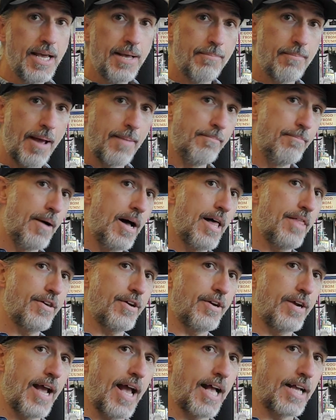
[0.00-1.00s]
My
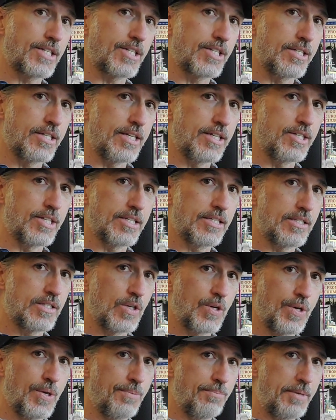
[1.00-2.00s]
mother actually just
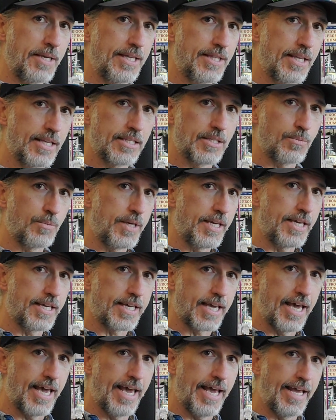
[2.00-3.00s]
told me this
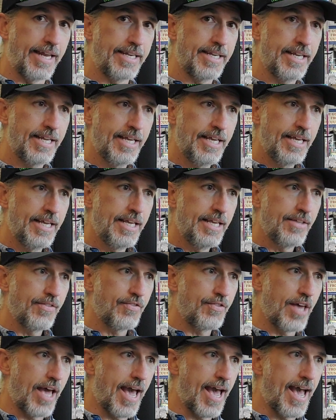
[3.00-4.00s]
weekend
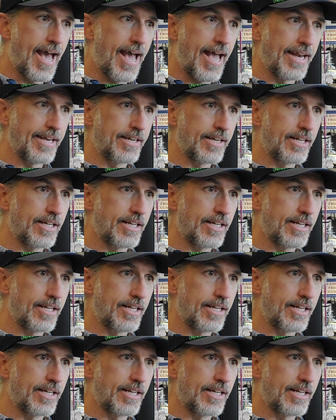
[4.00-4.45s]
that